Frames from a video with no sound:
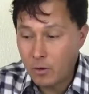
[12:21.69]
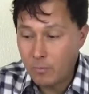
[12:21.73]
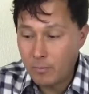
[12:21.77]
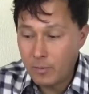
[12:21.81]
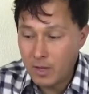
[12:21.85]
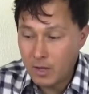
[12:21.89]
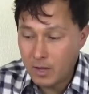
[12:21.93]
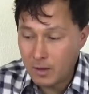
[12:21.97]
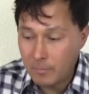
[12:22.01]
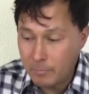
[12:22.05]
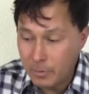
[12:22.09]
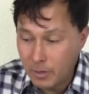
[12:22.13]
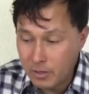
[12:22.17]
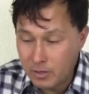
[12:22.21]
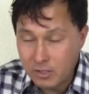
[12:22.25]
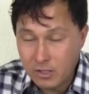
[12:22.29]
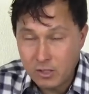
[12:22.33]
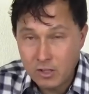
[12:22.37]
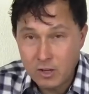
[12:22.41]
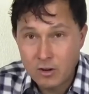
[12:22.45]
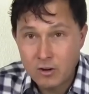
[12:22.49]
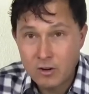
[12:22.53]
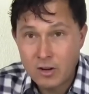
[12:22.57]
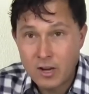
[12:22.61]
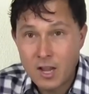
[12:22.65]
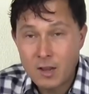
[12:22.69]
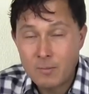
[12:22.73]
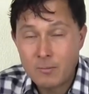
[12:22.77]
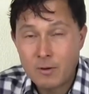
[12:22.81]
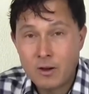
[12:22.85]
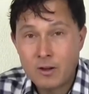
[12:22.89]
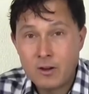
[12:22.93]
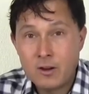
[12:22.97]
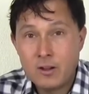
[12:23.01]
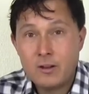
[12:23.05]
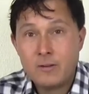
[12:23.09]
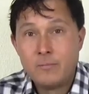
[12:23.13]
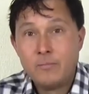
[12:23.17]
Omega puts their name
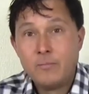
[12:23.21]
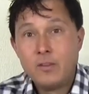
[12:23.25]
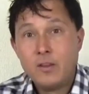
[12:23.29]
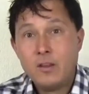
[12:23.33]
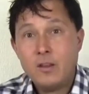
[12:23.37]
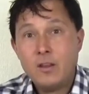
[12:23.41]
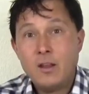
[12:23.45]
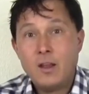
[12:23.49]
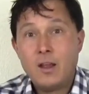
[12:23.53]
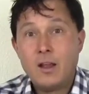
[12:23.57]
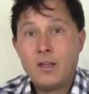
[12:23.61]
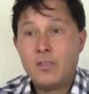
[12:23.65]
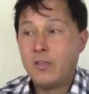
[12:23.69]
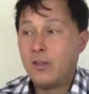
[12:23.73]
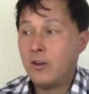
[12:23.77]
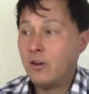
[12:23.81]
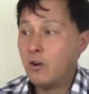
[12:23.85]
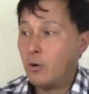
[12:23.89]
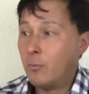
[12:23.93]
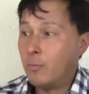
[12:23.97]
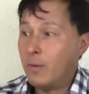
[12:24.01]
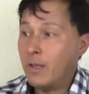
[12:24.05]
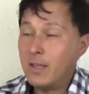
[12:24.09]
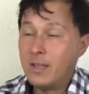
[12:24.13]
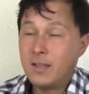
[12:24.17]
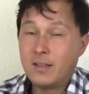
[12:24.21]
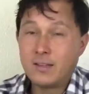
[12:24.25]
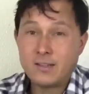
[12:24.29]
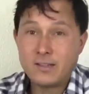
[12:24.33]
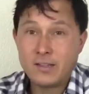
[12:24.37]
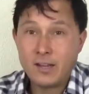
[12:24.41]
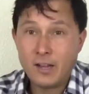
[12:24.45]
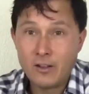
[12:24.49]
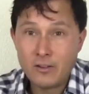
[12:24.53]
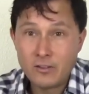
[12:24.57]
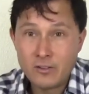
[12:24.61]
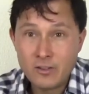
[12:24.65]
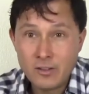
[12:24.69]
on it, and then Omega
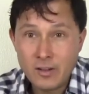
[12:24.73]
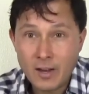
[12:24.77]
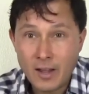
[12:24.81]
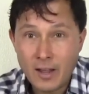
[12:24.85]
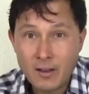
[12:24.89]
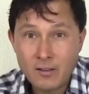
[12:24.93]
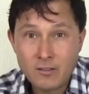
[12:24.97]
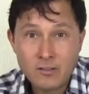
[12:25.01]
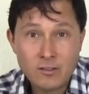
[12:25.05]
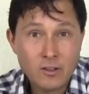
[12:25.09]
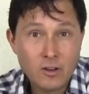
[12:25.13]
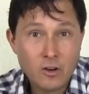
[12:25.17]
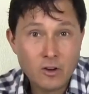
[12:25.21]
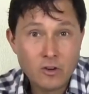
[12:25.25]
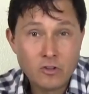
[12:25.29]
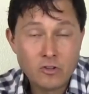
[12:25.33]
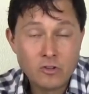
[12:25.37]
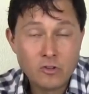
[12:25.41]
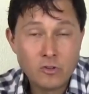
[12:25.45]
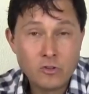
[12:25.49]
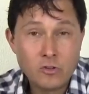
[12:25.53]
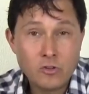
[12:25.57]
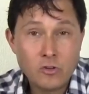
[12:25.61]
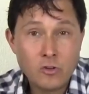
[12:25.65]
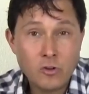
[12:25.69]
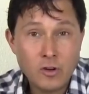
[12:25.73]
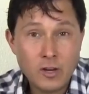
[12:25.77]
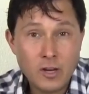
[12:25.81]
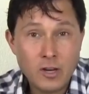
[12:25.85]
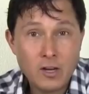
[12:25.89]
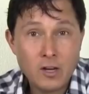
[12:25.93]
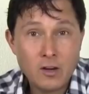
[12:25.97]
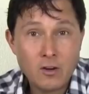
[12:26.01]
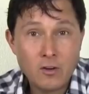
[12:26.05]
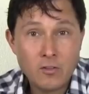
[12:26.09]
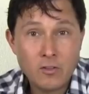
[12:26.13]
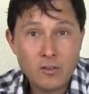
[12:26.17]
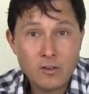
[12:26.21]
sells it as their juicer
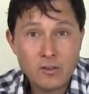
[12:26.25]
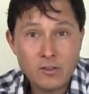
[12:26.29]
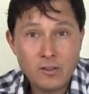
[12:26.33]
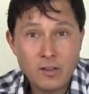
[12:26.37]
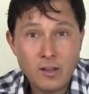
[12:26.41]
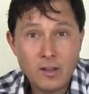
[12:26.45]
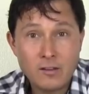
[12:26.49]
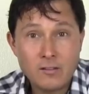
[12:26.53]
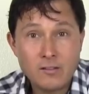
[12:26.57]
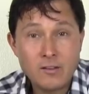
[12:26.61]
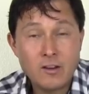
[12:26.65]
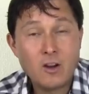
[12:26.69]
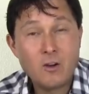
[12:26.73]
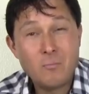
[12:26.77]
here in the States.